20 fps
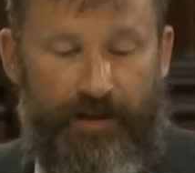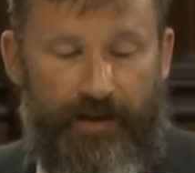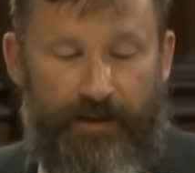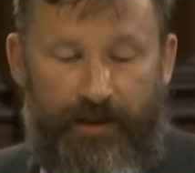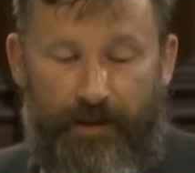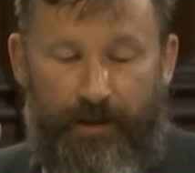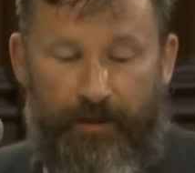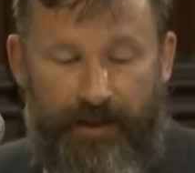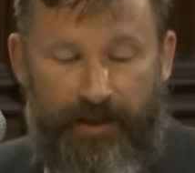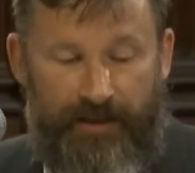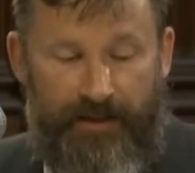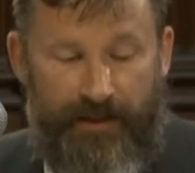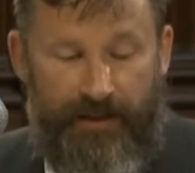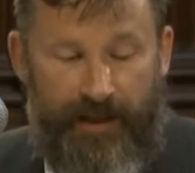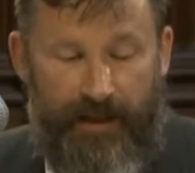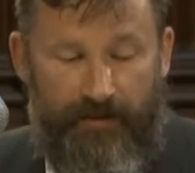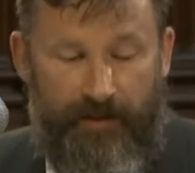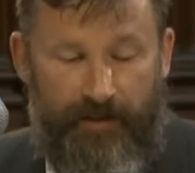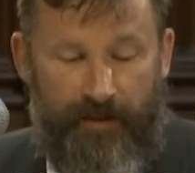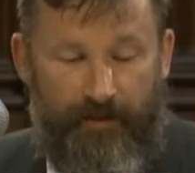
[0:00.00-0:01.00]
The US
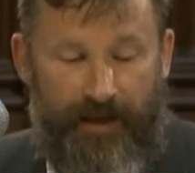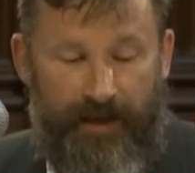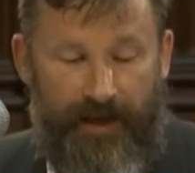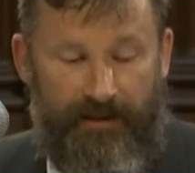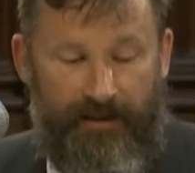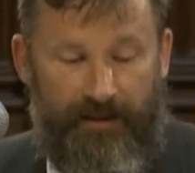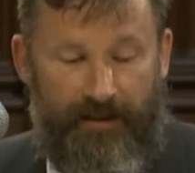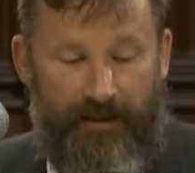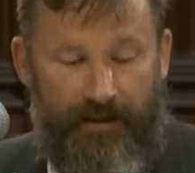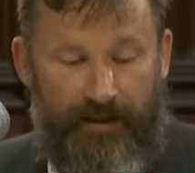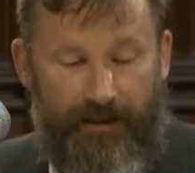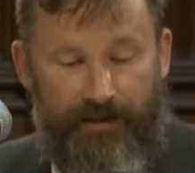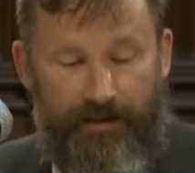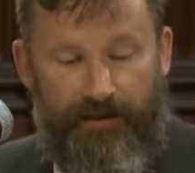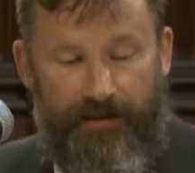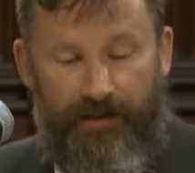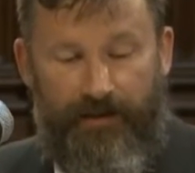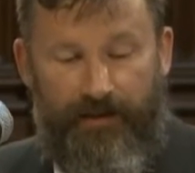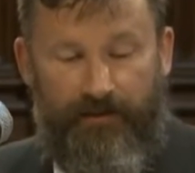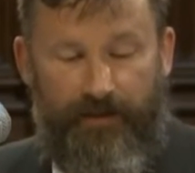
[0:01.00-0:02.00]
Navy patented another
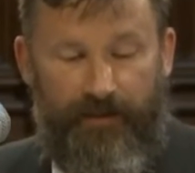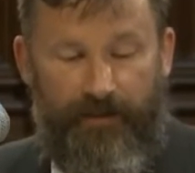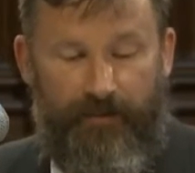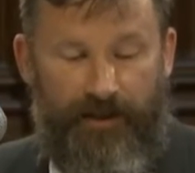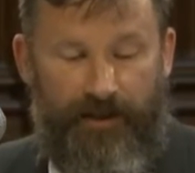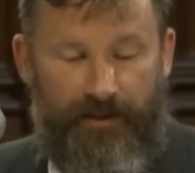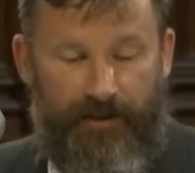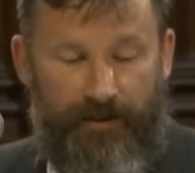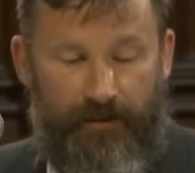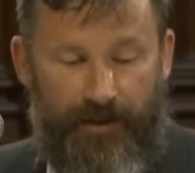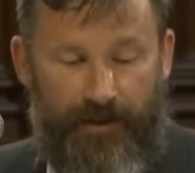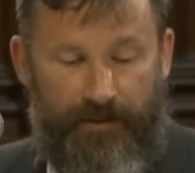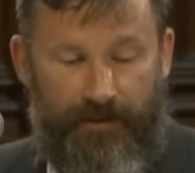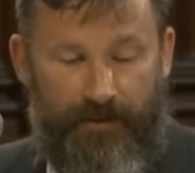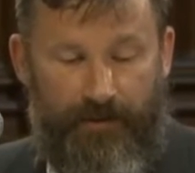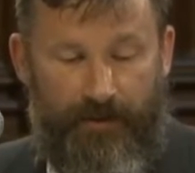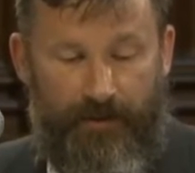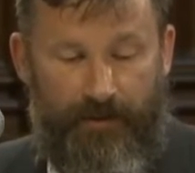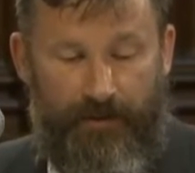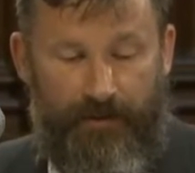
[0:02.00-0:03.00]
delivery method which
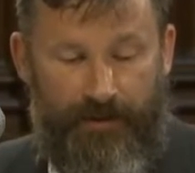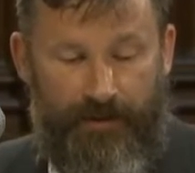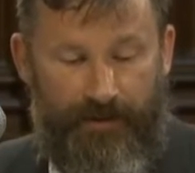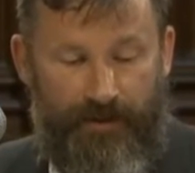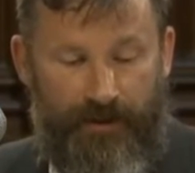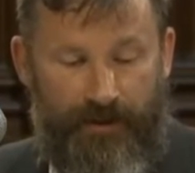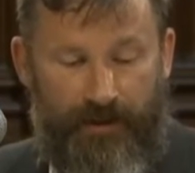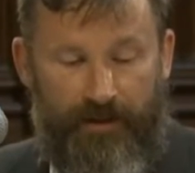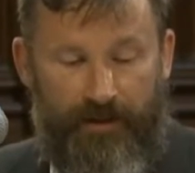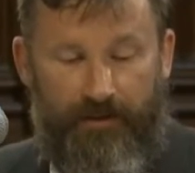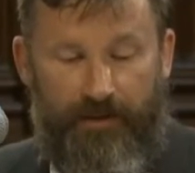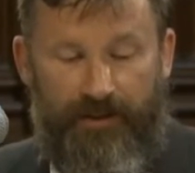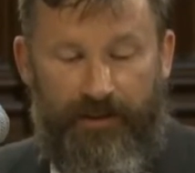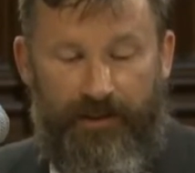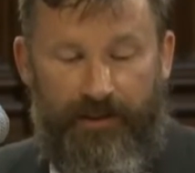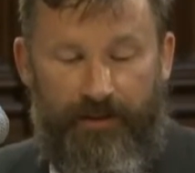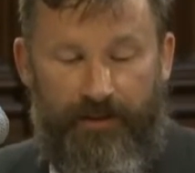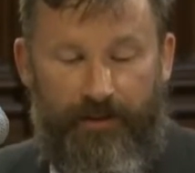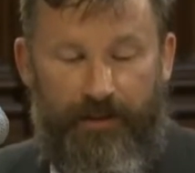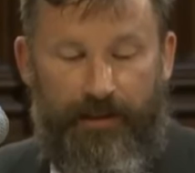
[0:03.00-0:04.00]
forms artificially
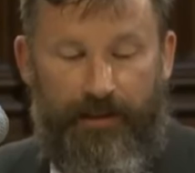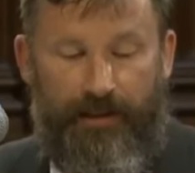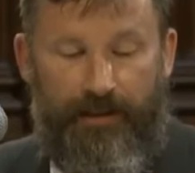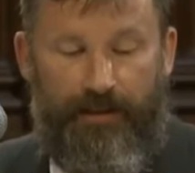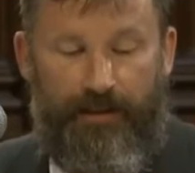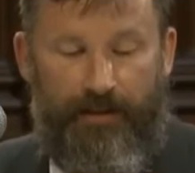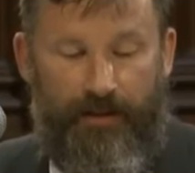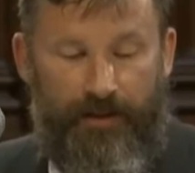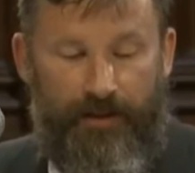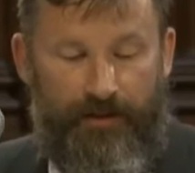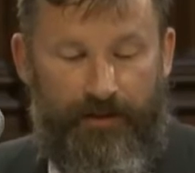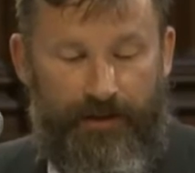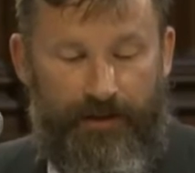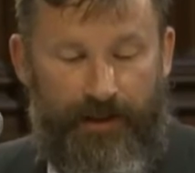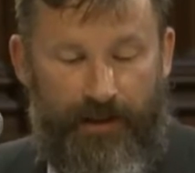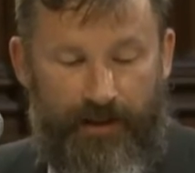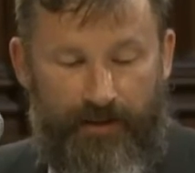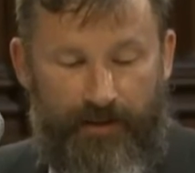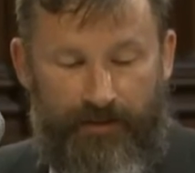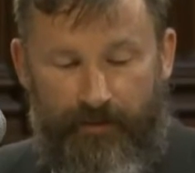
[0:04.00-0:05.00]
nucleated
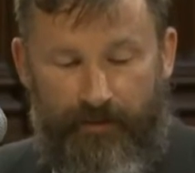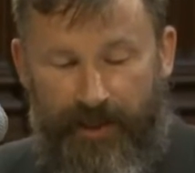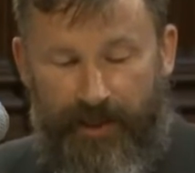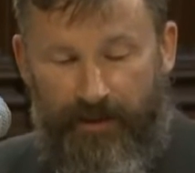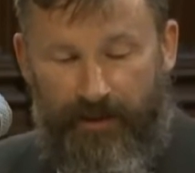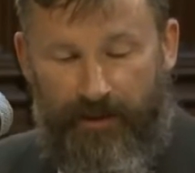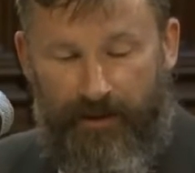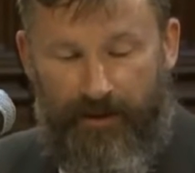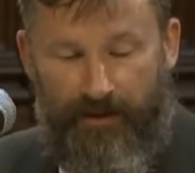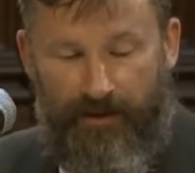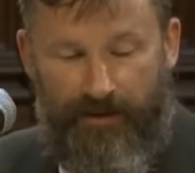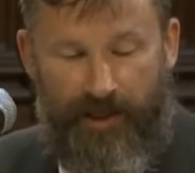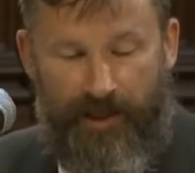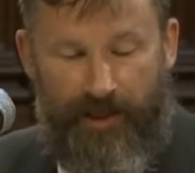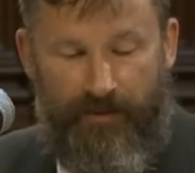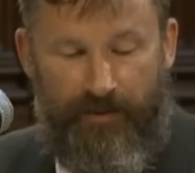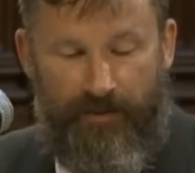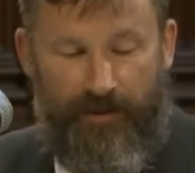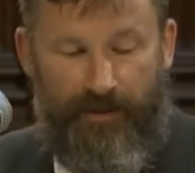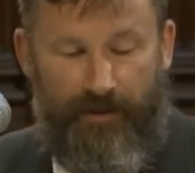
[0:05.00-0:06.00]
contrails from metal oxides
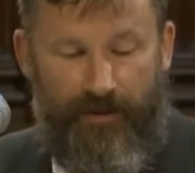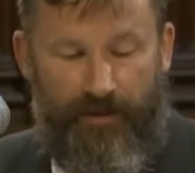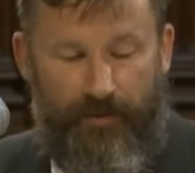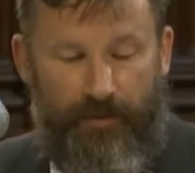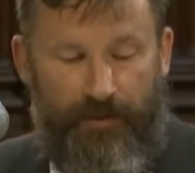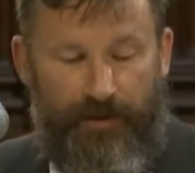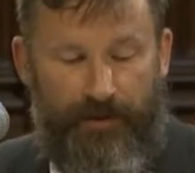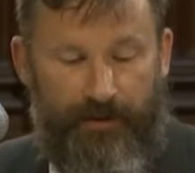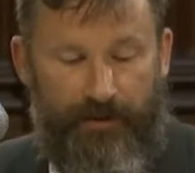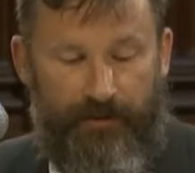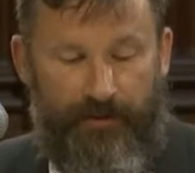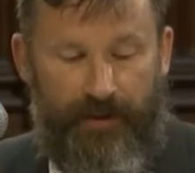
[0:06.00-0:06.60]
with a 0.3